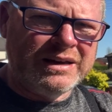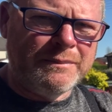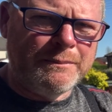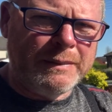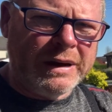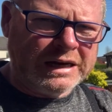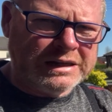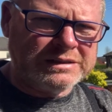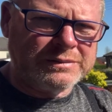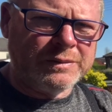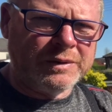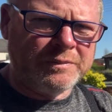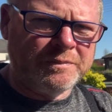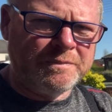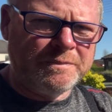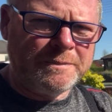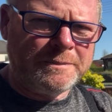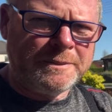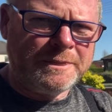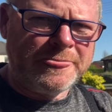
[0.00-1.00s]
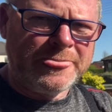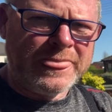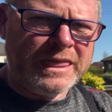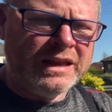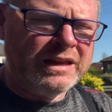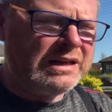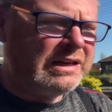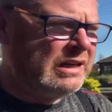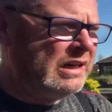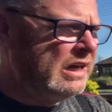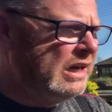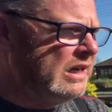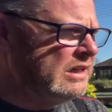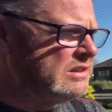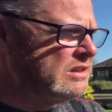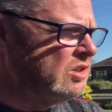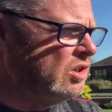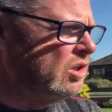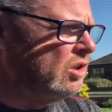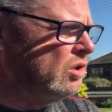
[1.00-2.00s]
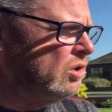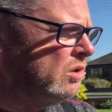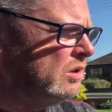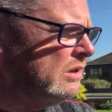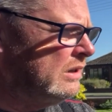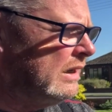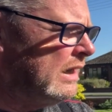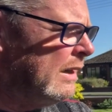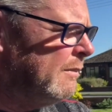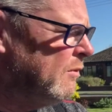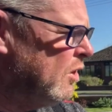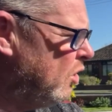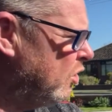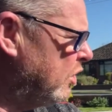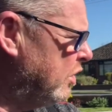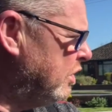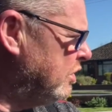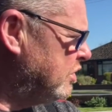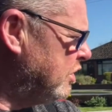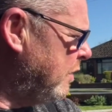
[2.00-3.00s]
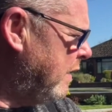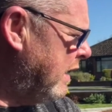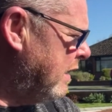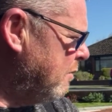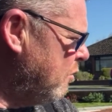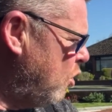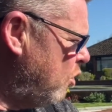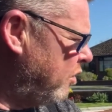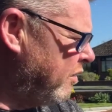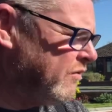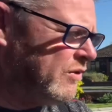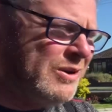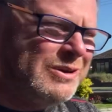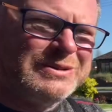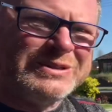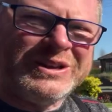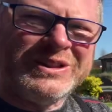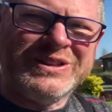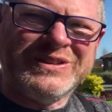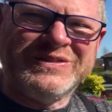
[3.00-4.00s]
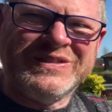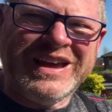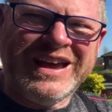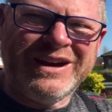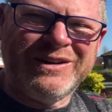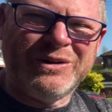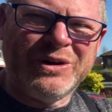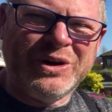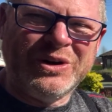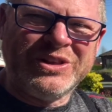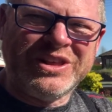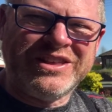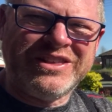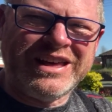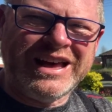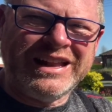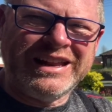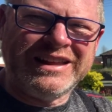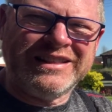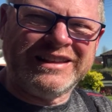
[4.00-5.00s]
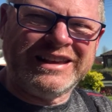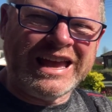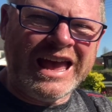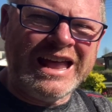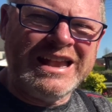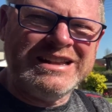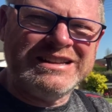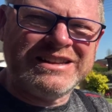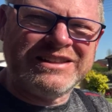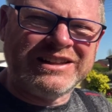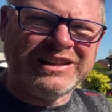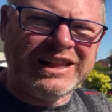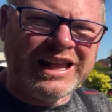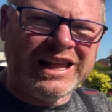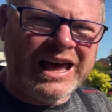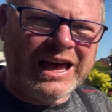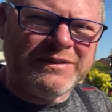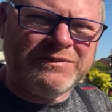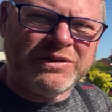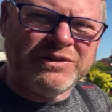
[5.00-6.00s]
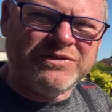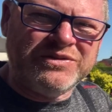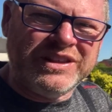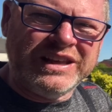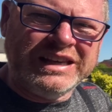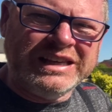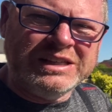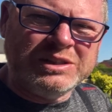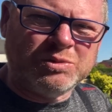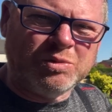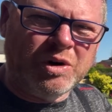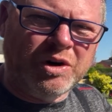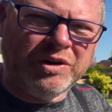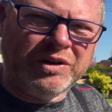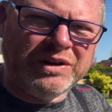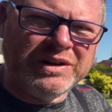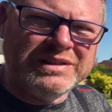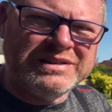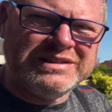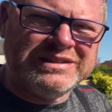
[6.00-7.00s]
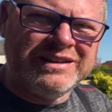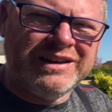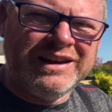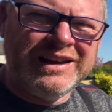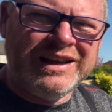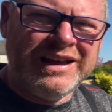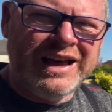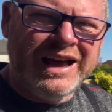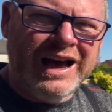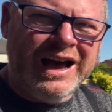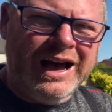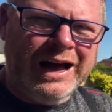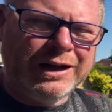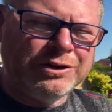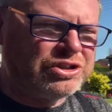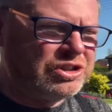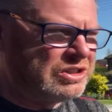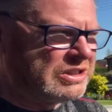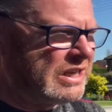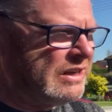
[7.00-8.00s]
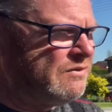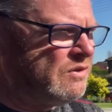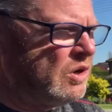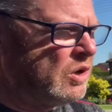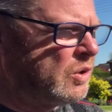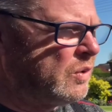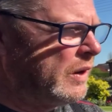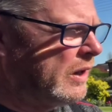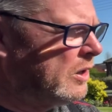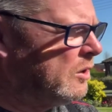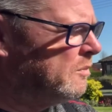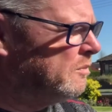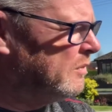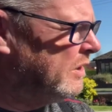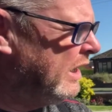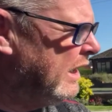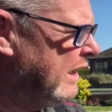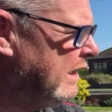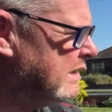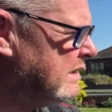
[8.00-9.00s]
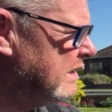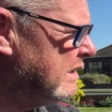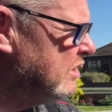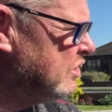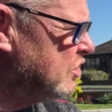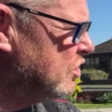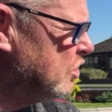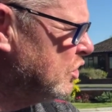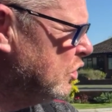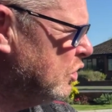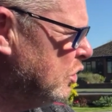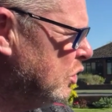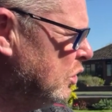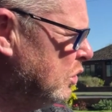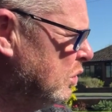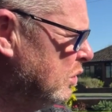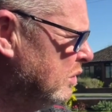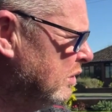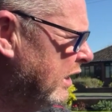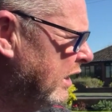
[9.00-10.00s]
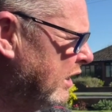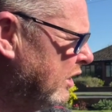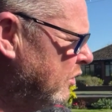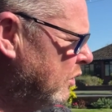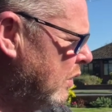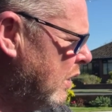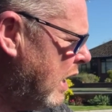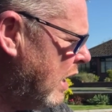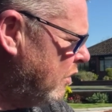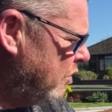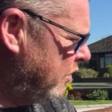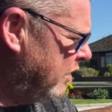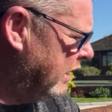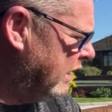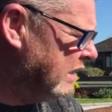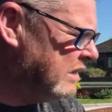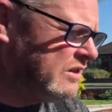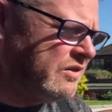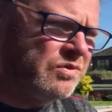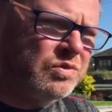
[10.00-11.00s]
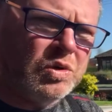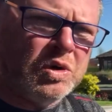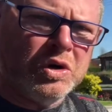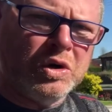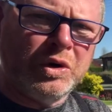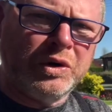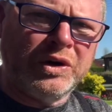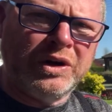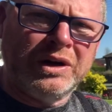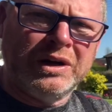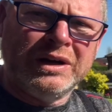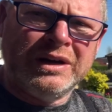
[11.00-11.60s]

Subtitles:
maximum. So I'm not going to do any more reviews on them now, other than at the end of the life of these ones, I'll just give you a quick update to let you know how these have worn